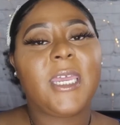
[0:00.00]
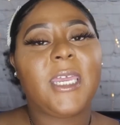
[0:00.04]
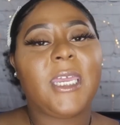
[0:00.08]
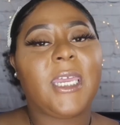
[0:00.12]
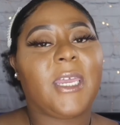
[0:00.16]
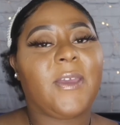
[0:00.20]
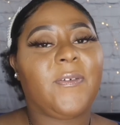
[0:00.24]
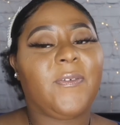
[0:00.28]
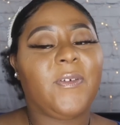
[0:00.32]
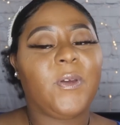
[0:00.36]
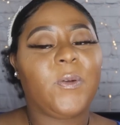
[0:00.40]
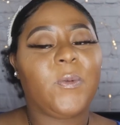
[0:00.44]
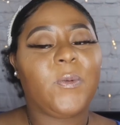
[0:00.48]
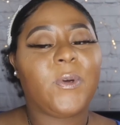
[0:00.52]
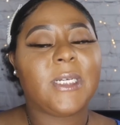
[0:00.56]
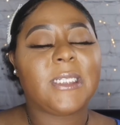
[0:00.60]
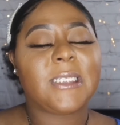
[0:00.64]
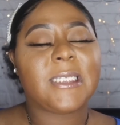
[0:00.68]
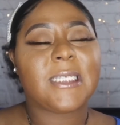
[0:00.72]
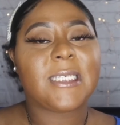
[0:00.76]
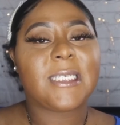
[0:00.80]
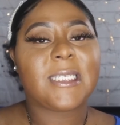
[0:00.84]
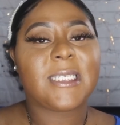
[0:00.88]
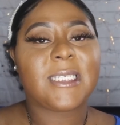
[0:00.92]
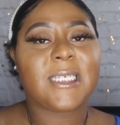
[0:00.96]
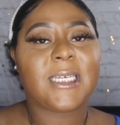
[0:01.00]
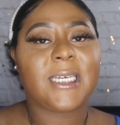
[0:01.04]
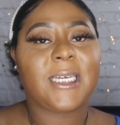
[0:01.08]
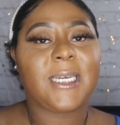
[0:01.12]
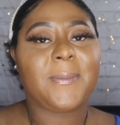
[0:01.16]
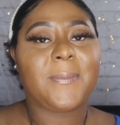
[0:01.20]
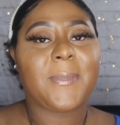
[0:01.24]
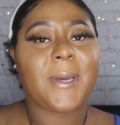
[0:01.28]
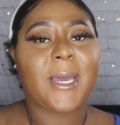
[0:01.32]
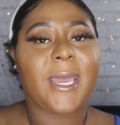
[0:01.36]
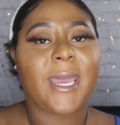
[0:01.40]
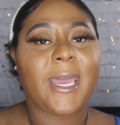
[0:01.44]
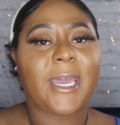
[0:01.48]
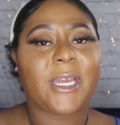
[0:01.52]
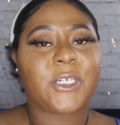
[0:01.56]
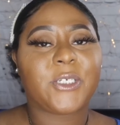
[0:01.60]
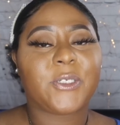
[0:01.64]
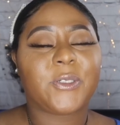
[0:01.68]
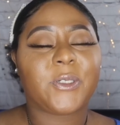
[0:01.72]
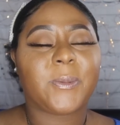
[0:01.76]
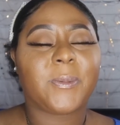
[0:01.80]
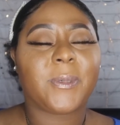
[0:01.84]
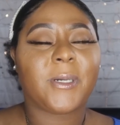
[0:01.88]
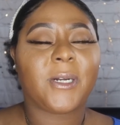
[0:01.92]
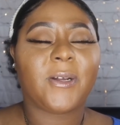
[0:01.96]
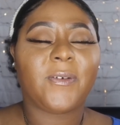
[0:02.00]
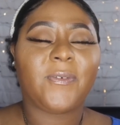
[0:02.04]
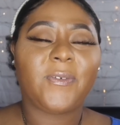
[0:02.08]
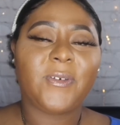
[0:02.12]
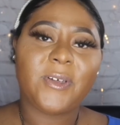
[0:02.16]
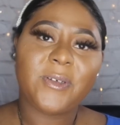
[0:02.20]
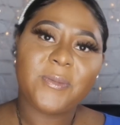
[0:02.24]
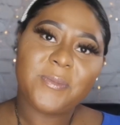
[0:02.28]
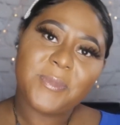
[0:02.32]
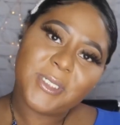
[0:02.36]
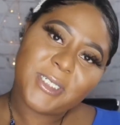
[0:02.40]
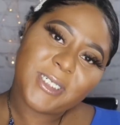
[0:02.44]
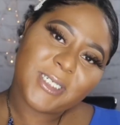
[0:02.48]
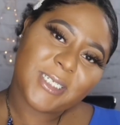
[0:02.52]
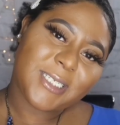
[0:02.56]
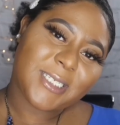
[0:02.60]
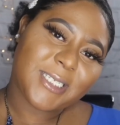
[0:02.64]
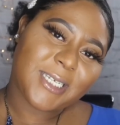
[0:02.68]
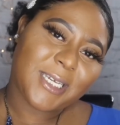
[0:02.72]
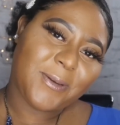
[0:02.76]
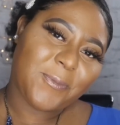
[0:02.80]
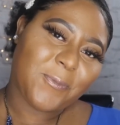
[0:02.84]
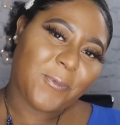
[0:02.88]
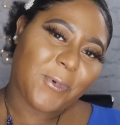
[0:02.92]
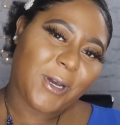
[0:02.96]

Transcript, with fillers: if you want to see my actual perfumes just keep